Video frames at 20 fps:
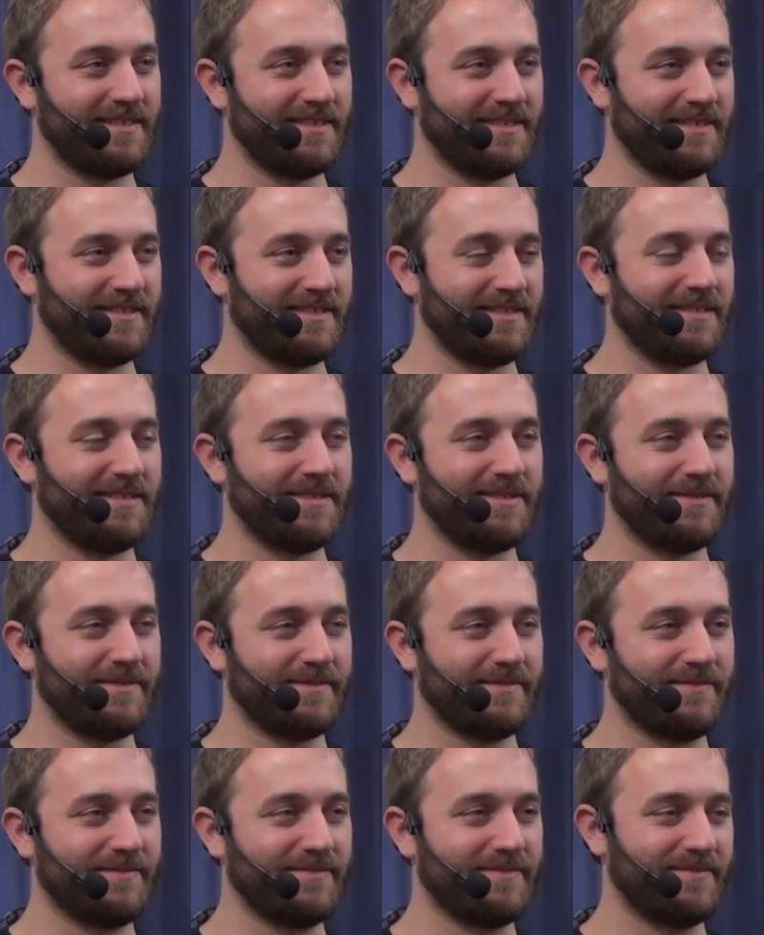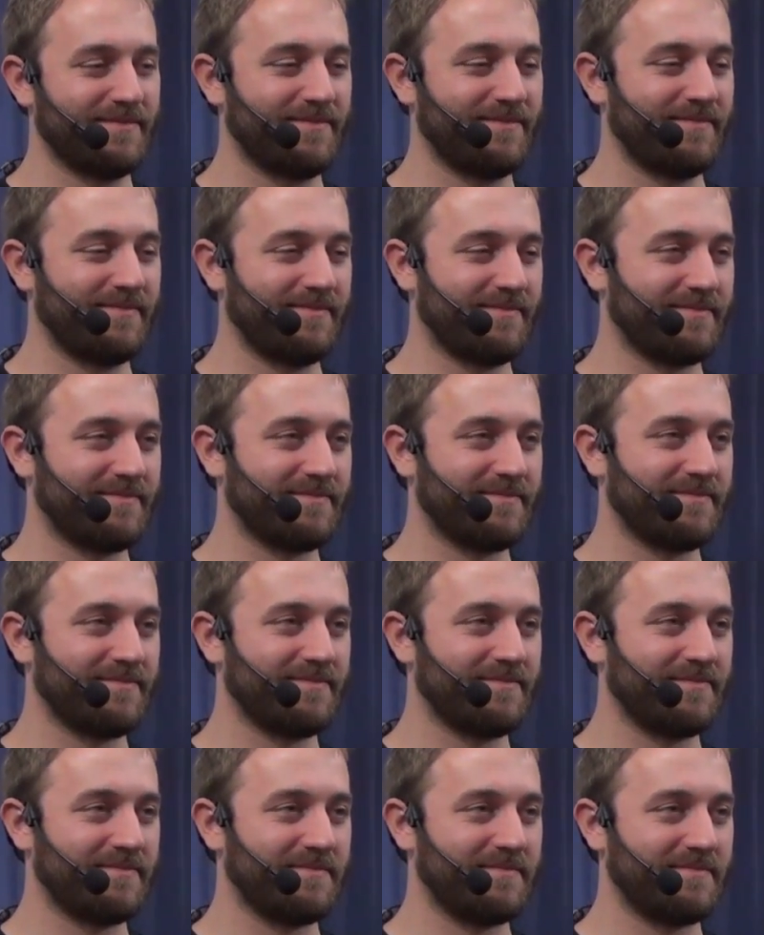
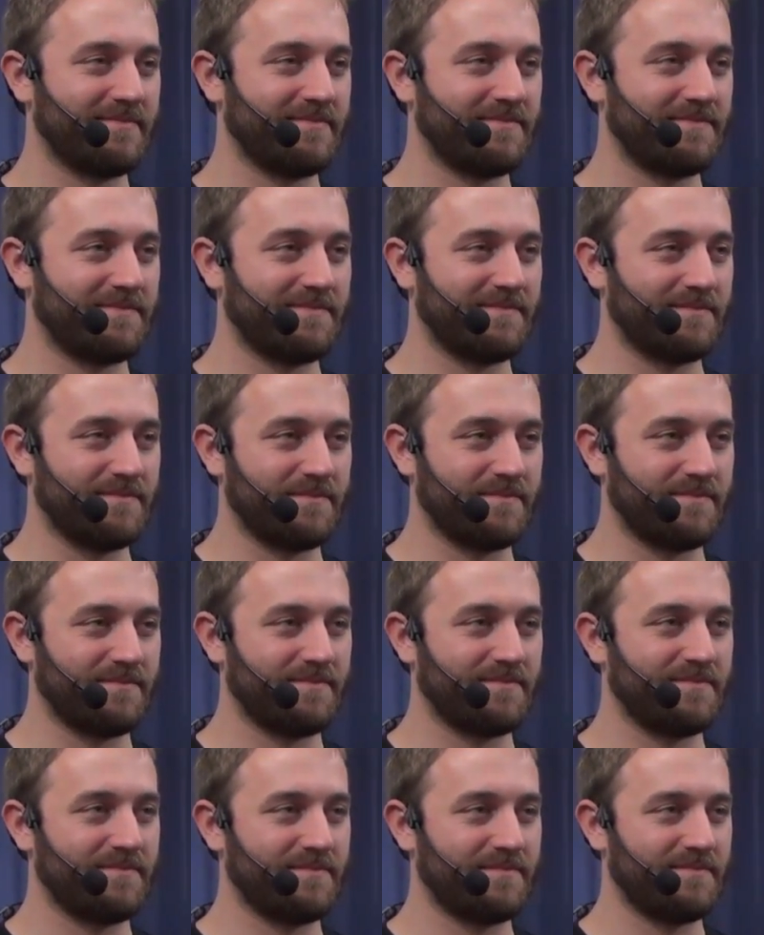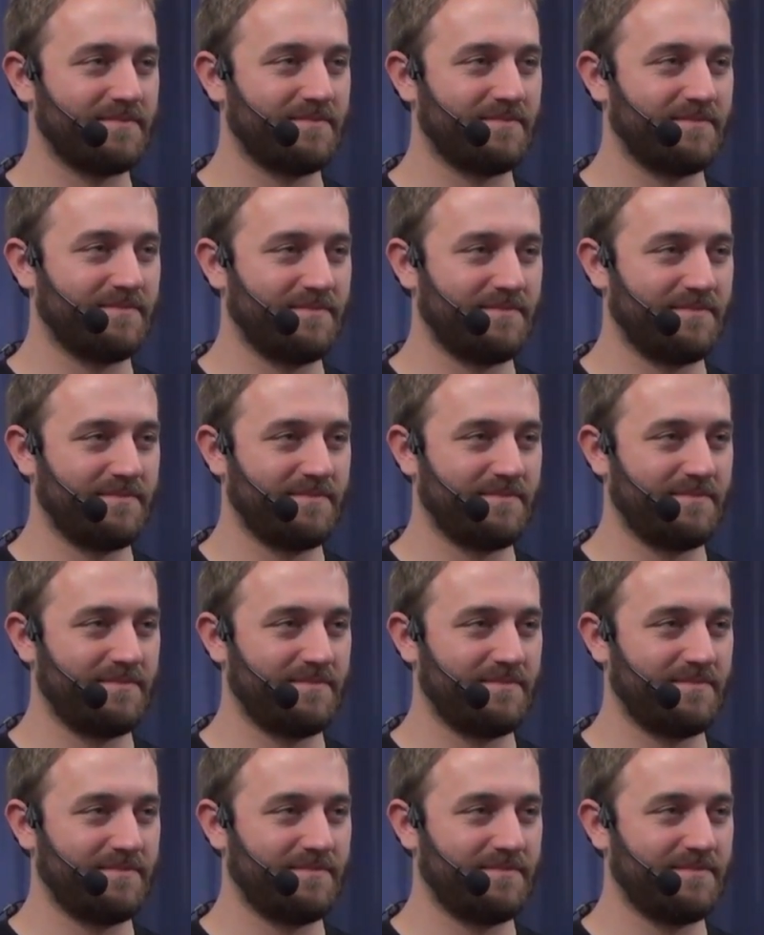
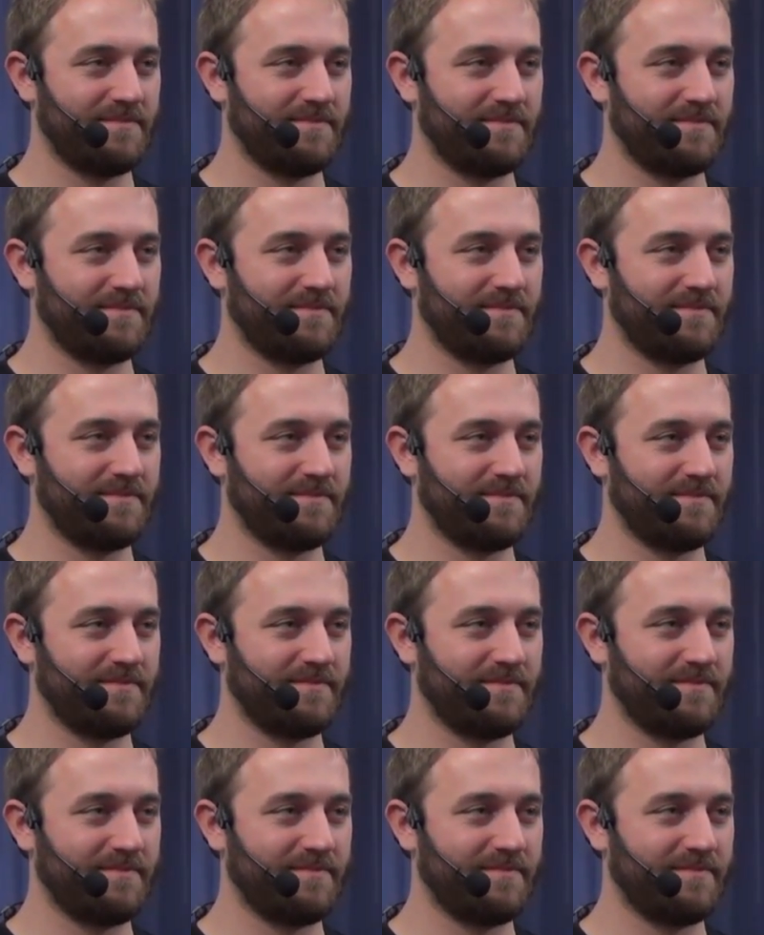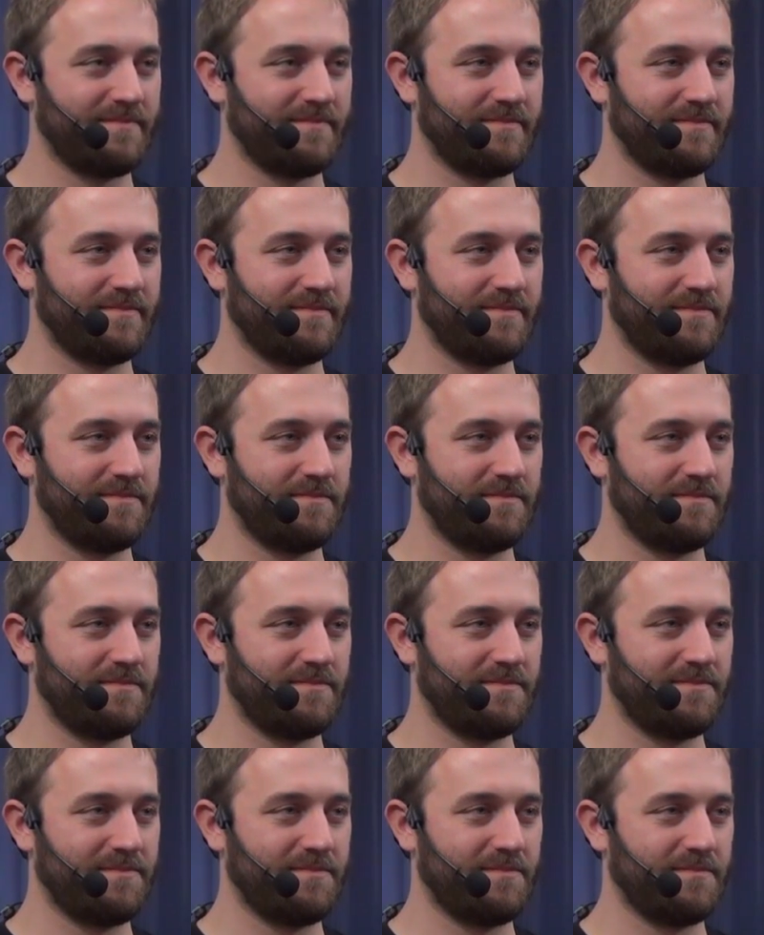
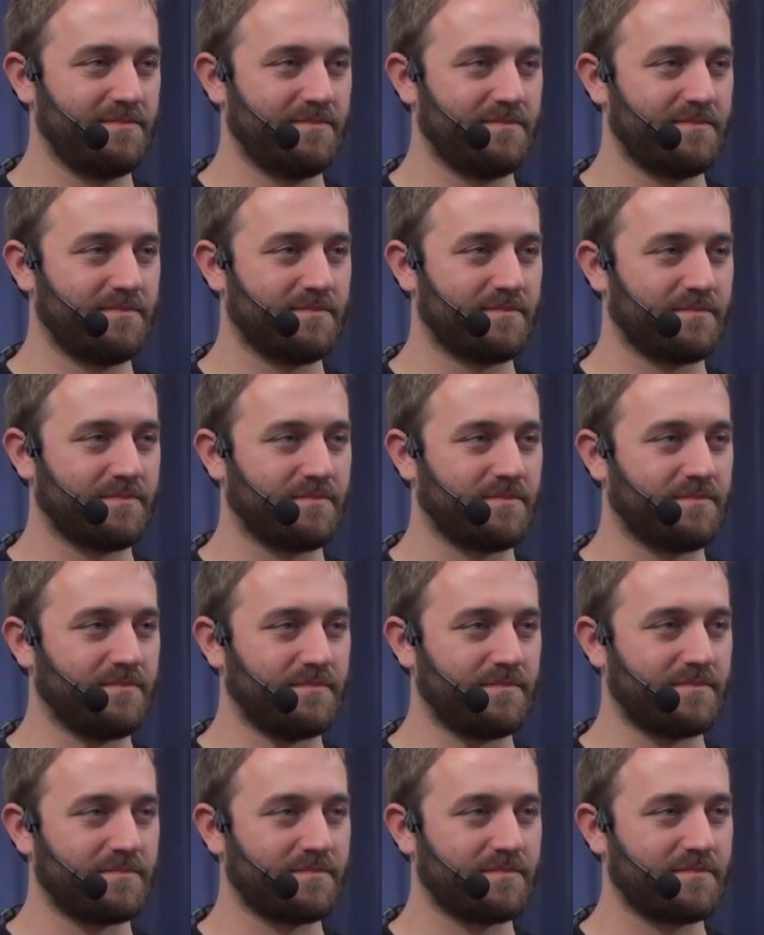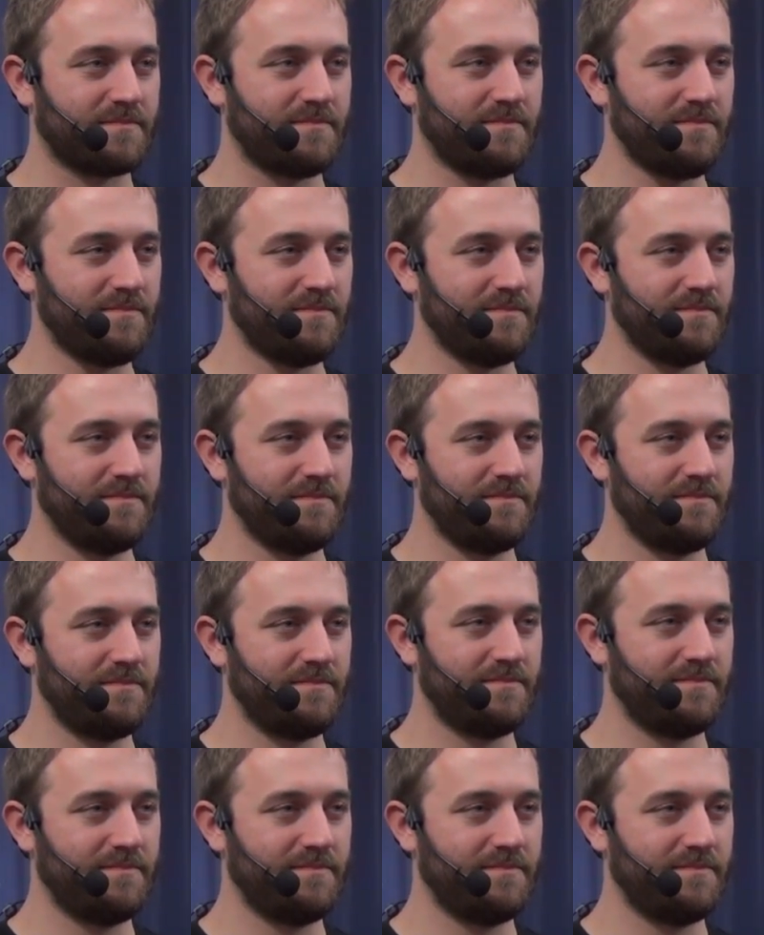No words are spoken by the person on screen.